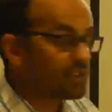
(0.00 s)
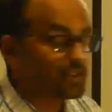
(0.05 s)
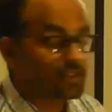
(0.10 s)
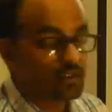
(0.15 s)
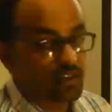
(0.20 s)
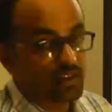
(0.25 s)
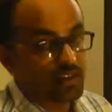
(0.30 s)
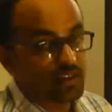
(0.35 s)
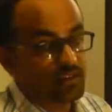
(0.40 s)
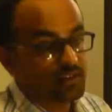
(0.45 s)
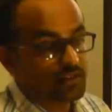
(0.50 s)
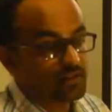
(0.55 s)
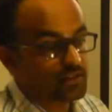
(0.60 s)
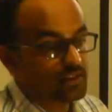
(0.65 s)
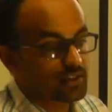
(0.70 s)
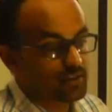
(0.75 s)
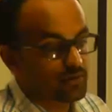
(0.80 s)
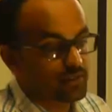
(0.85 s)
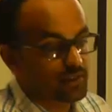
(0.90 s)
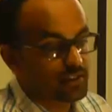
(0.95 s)
study the
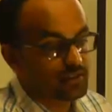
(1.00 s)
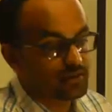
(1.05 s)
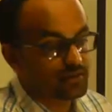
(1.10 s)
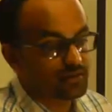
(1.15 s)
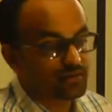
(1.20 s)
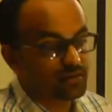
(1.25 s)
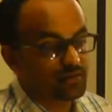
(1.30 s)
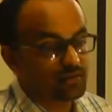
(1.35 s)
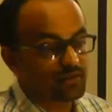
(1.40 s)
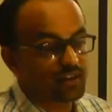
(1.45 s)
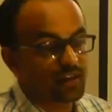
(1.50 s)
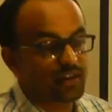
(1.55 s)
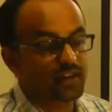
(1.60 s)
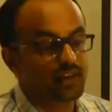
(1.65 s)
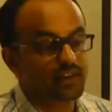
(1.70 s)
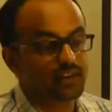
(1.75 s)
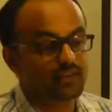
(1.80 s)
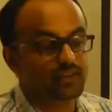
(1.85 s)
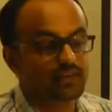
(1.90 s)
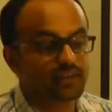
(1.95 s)
situation that
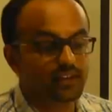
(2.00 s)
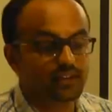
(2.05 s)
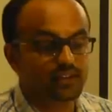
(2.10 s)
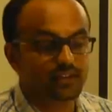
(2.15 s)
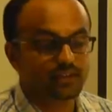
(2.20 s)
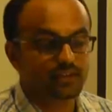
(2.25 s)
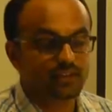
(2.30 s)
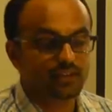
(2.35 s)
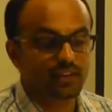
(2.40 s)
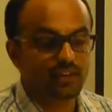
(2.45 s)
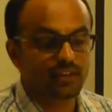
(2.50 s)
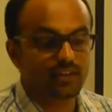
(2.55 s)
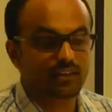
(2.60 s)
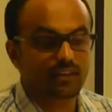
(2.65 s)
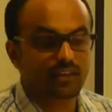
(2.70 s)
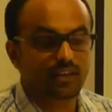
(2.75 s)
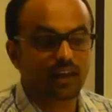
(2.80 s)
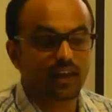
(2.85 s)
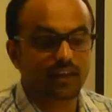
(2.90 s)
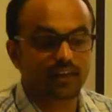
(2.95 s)
has
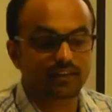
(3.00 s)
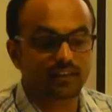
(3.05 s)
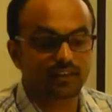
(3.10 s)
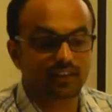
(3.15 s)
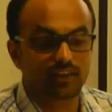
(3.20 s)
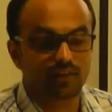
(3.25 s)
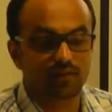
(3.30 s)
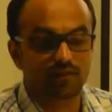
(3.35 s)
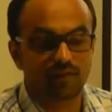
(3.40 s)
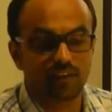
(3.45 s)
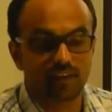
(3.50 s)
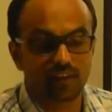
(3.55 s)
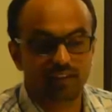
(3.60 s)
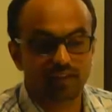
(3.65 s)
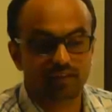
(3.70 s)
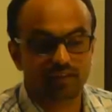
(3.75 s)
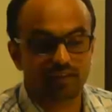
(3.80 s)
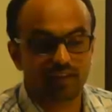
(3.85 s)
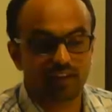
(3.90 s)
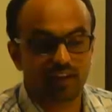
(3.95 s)
necessitated the exchange of
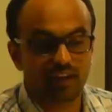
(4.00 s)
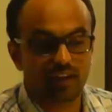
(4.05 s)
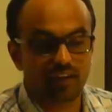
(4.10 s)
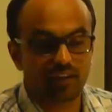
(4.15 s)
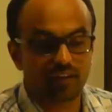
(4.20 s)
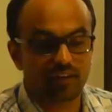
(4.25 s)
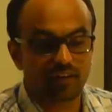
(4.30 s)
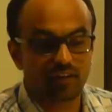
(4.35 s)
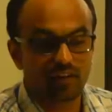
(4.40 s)
letters in hand.